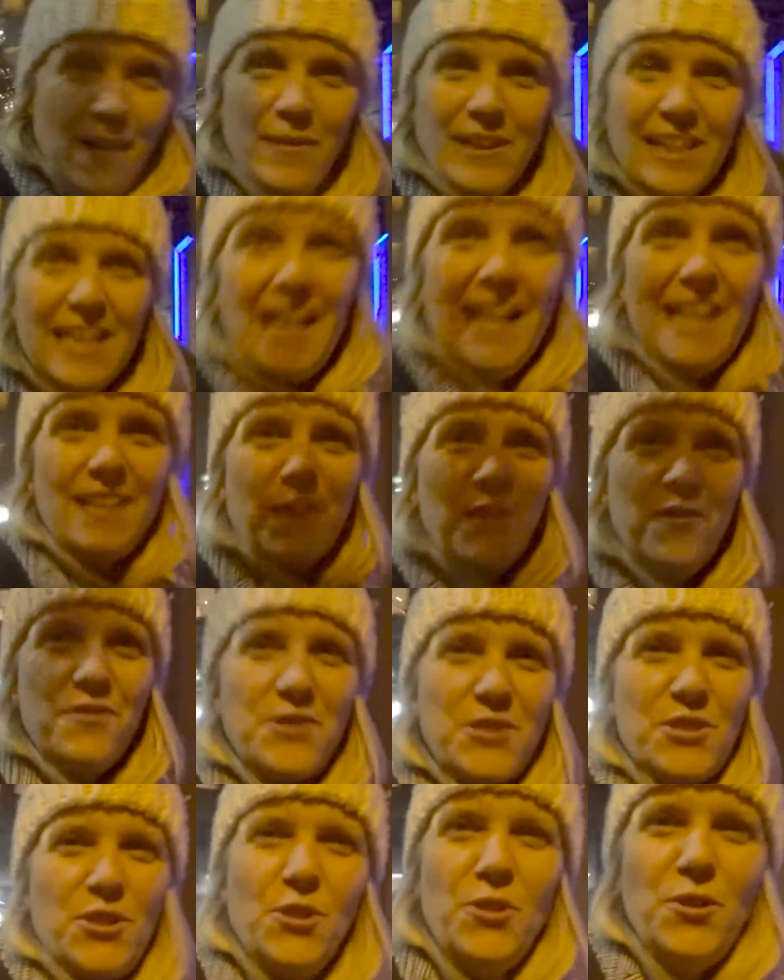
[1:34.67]
we're going to head off
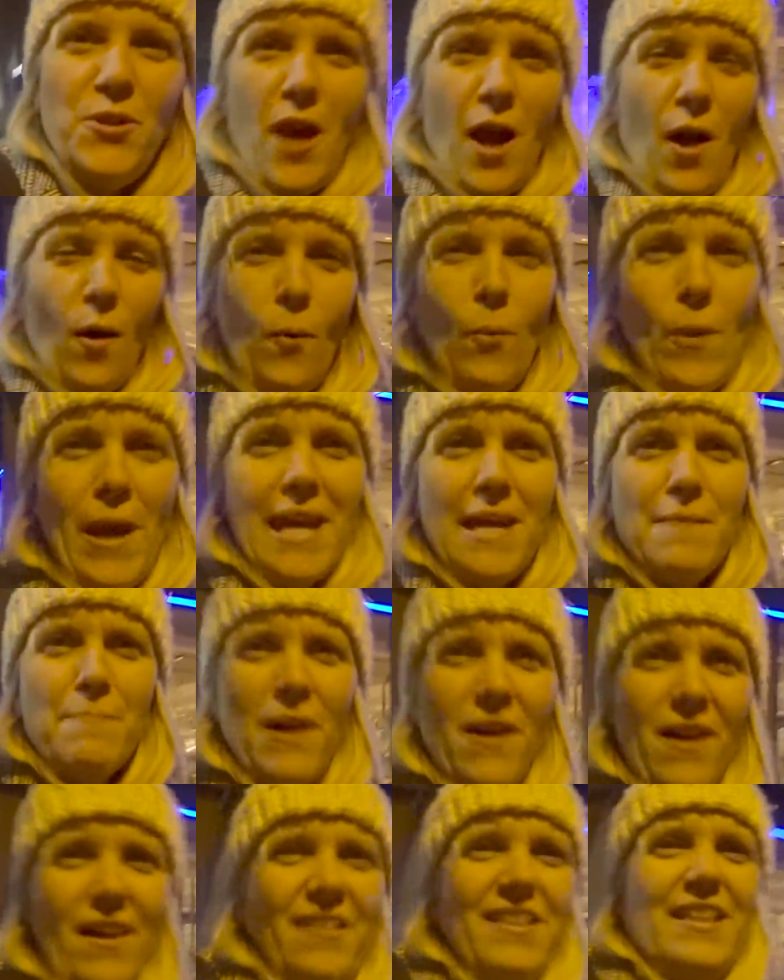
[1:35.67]
to
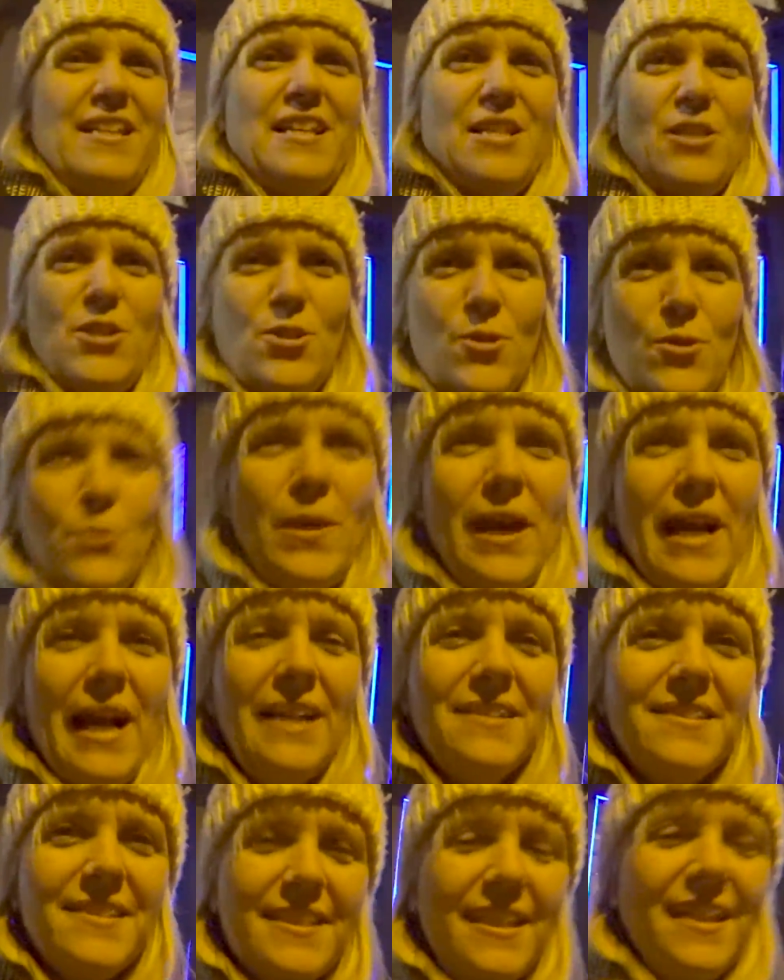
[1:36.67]
Weymouth to
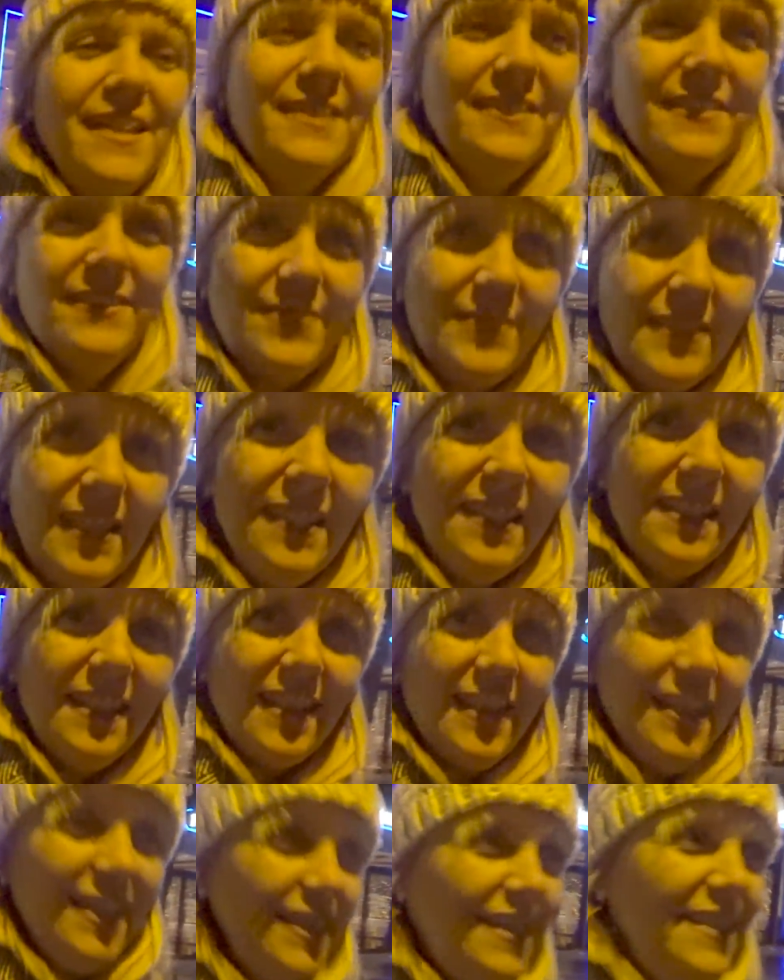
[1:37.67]
Asda.
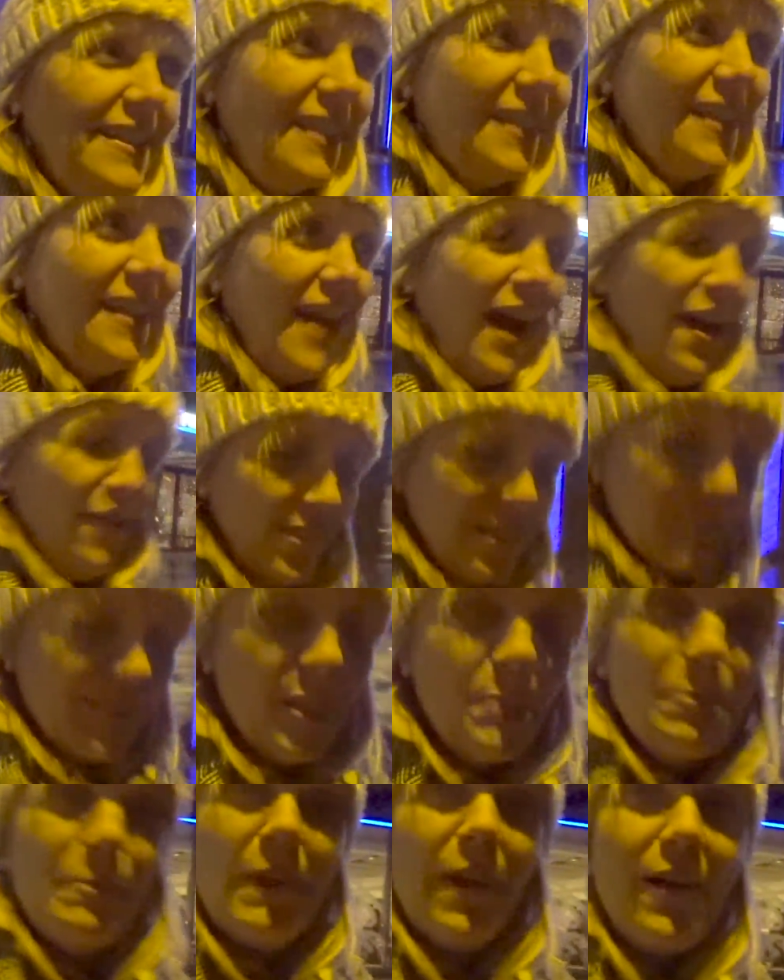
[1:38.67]
Uh, other
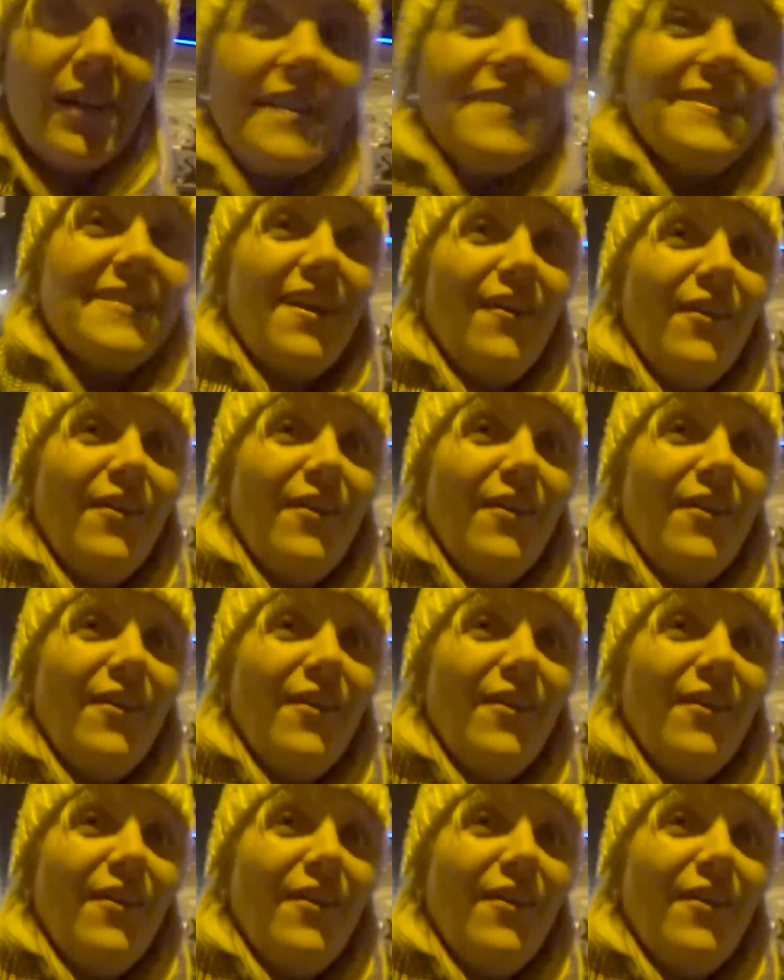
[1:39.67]
supermarkets are